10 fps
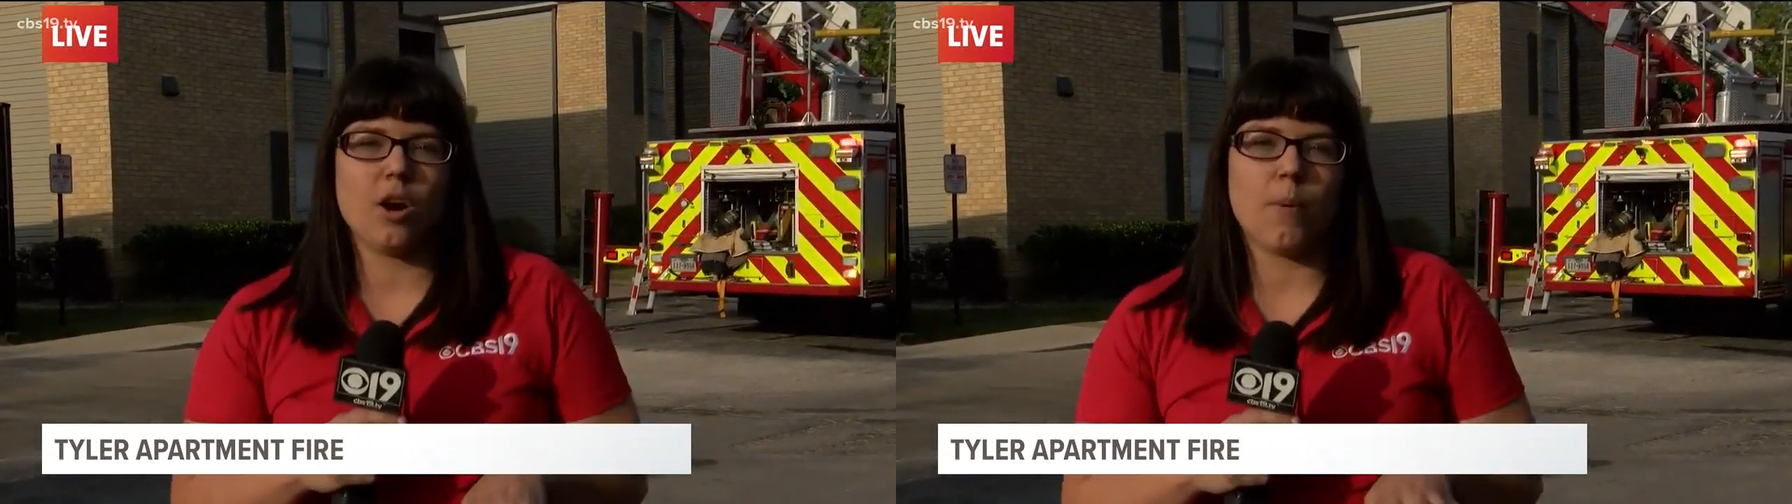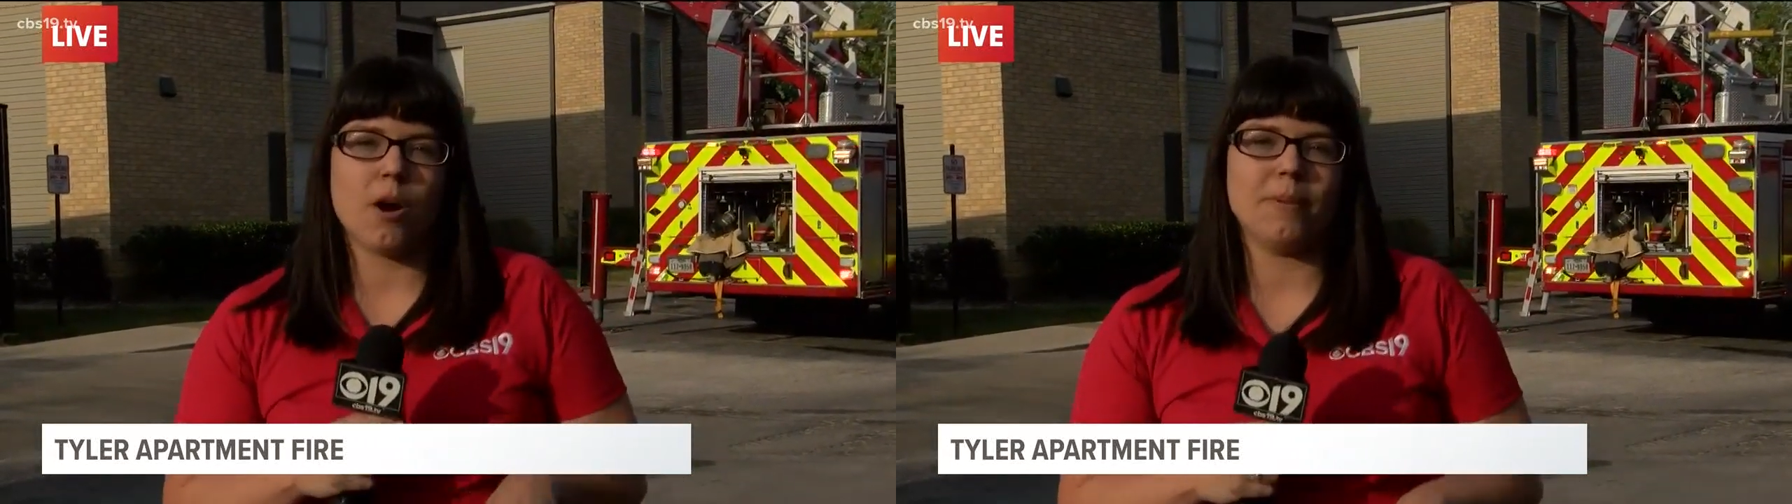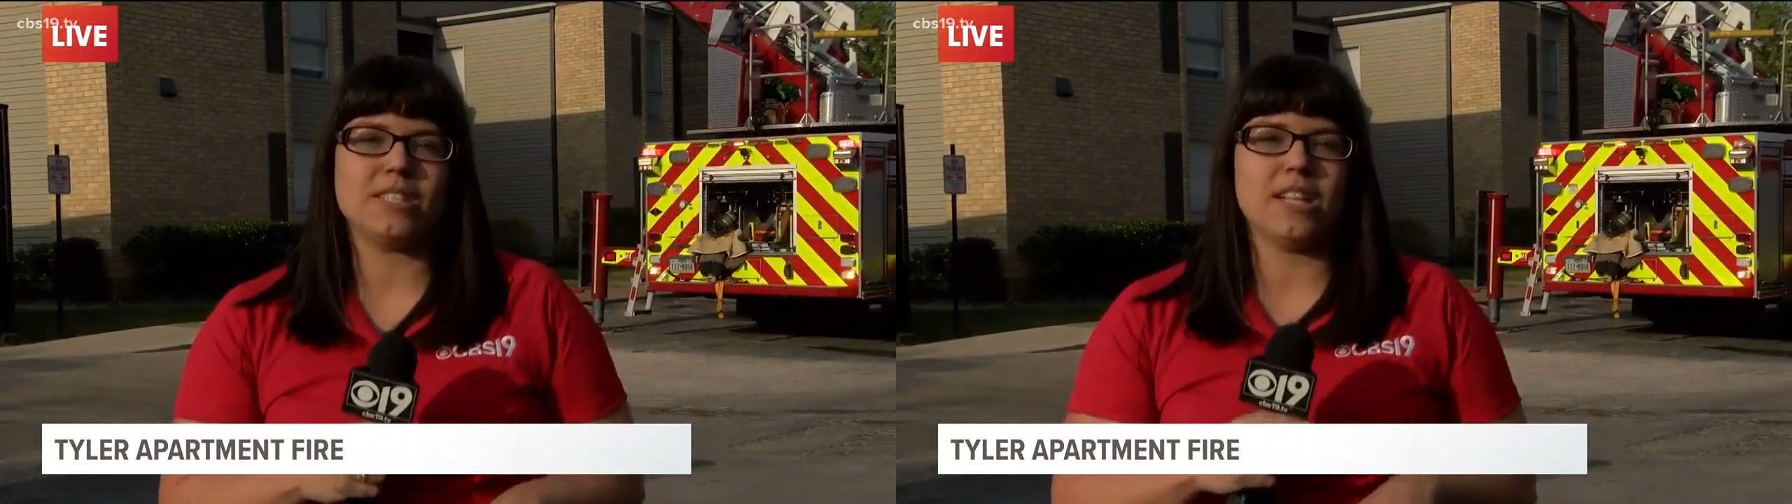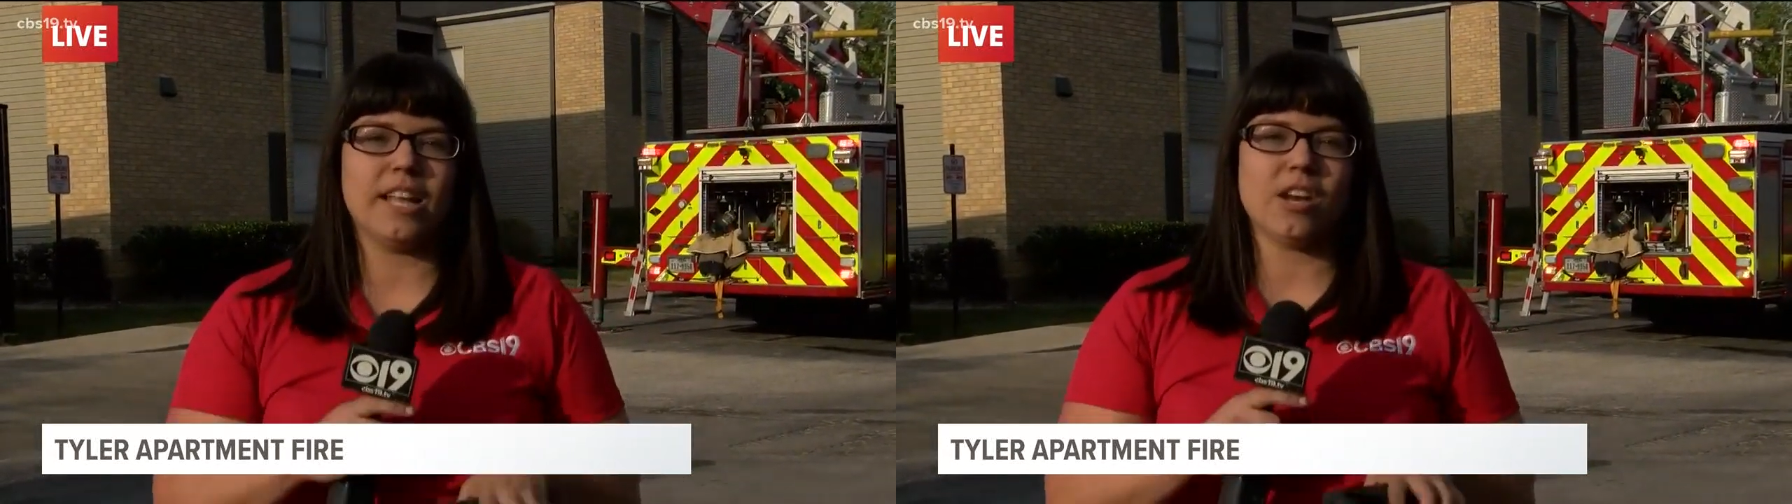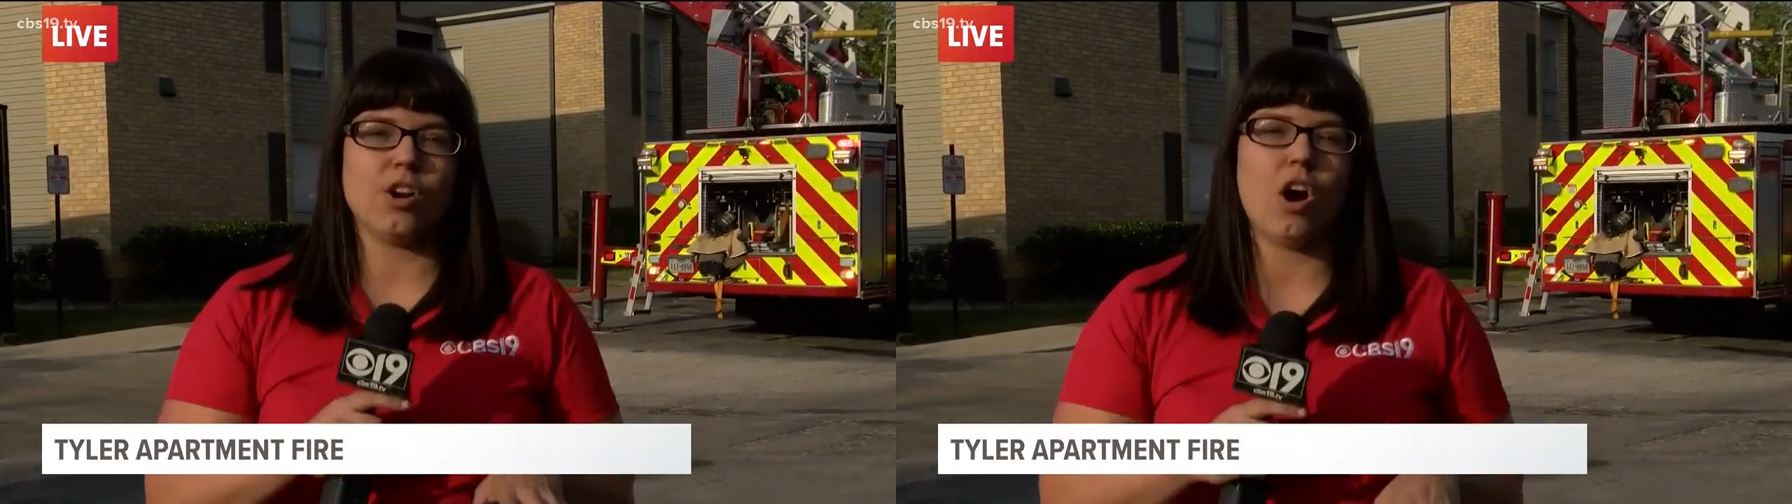apartments
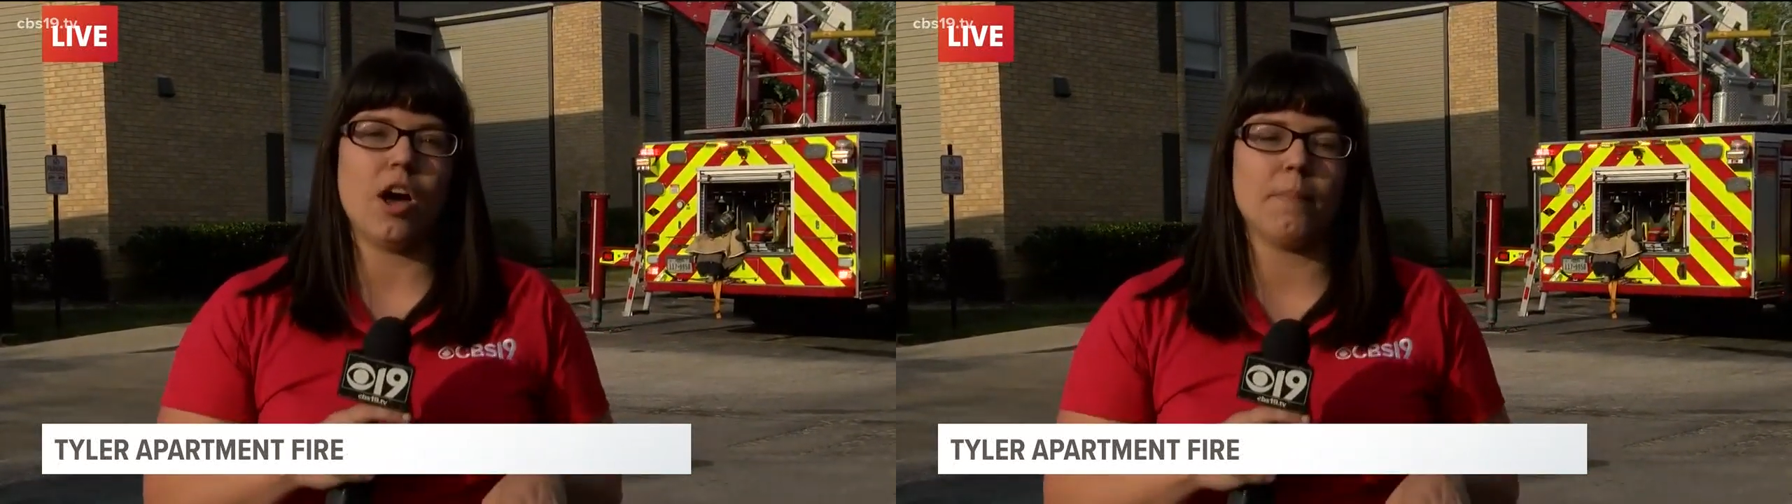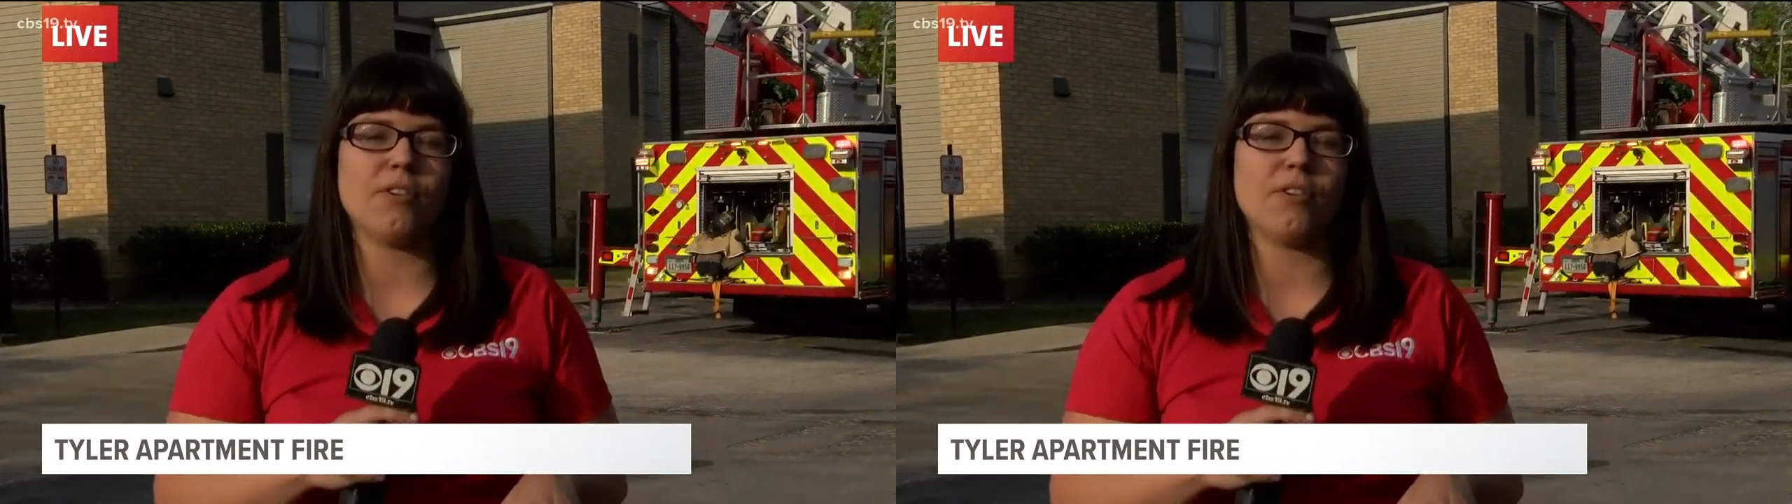later on.